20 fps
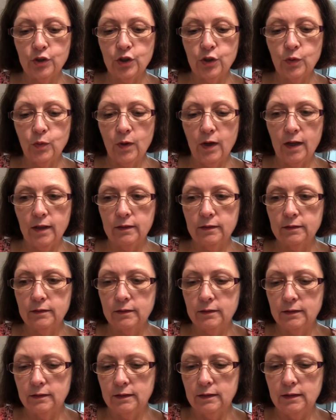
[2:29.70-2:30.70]
to
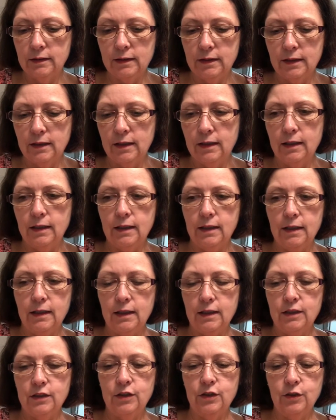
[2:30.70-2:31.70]

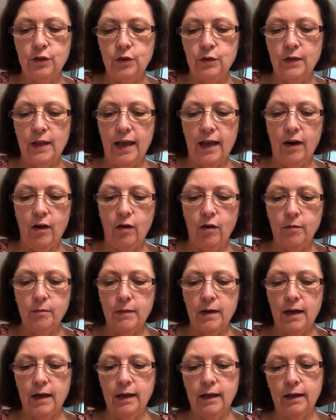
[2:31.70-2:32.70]
do that on
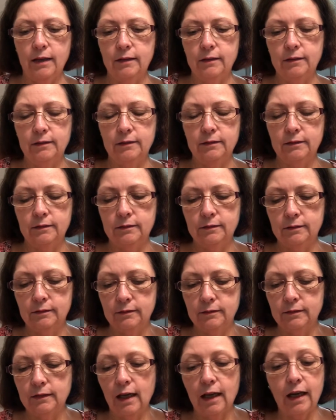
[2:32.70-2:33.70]
my,
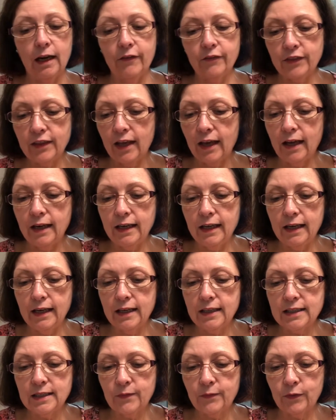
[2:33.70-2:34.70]
I got everything I needed
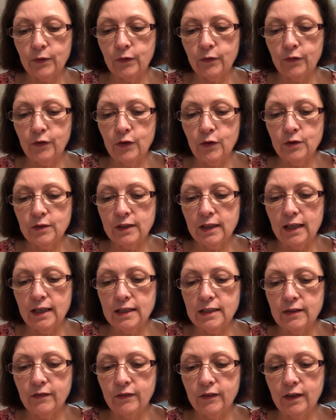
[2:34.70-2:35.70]
except for a few
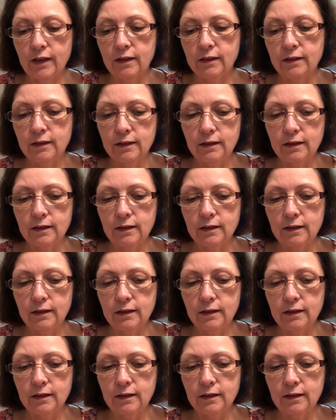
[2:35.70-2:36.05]
skeins of the